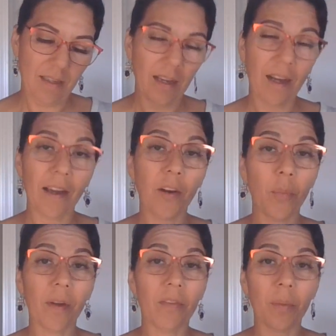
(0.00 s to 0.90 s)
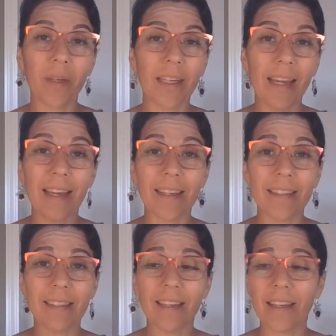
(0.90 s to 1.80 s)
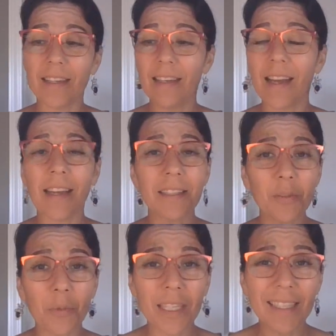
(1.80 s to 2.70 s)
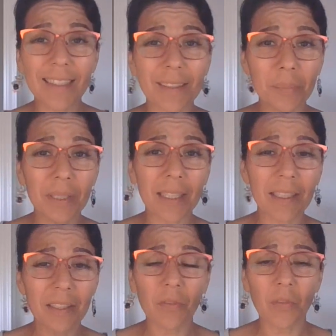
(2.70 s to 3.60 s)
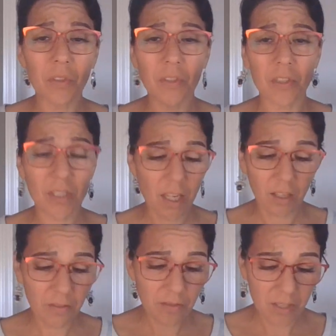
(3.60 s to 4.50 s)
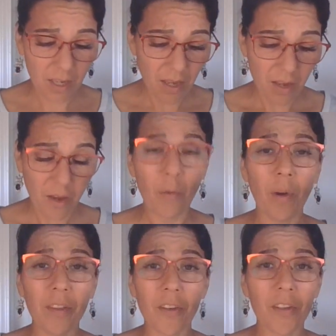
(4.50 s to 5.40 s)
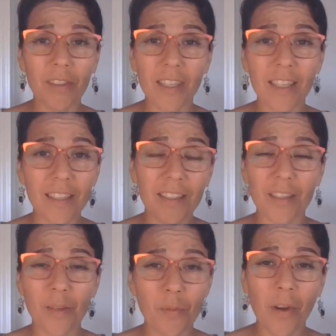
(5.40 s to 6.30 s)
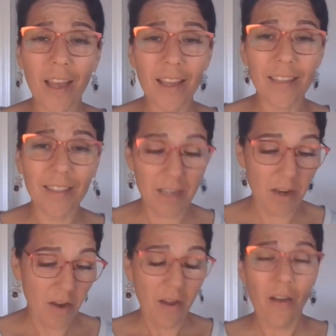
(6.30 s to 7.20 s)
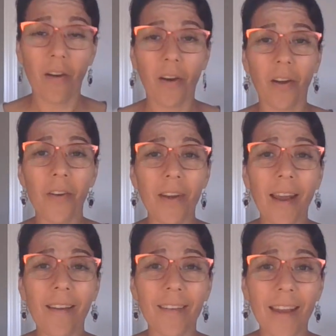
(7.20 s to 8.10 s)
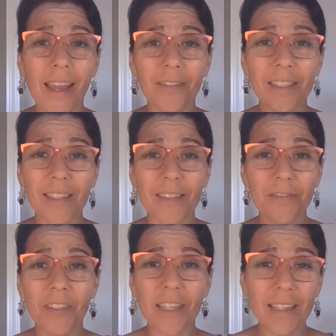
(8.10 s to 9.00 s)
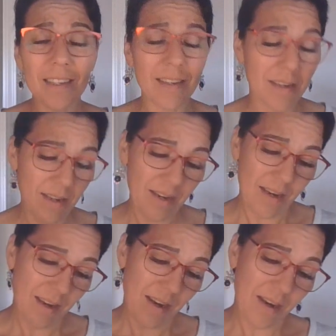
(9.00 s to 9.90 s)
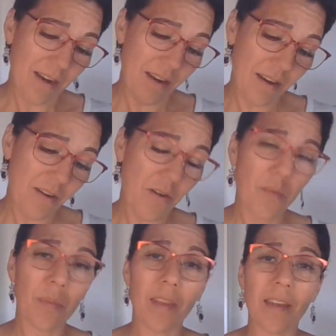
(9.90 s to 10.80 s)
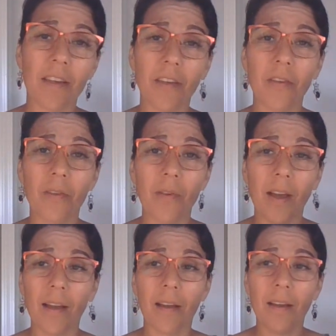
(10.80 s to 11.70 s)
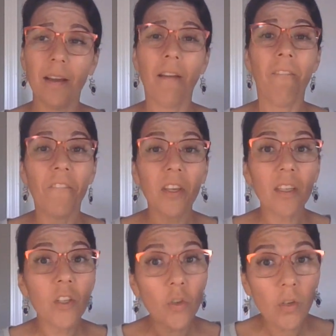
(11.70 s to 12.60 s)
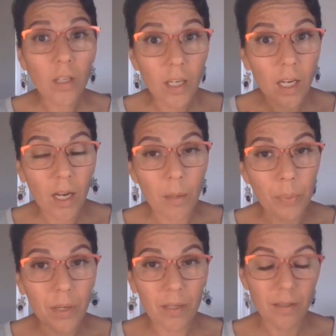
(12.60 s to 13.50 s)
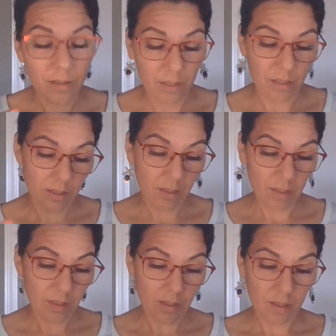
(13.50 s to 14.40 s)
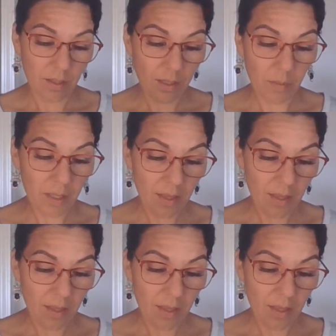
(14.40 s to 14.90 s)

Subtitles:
I hope everybody has a nice weekend planned for themselves. Whether it's getting some rest or going out and having some fun, I hope that you fill your cup. How about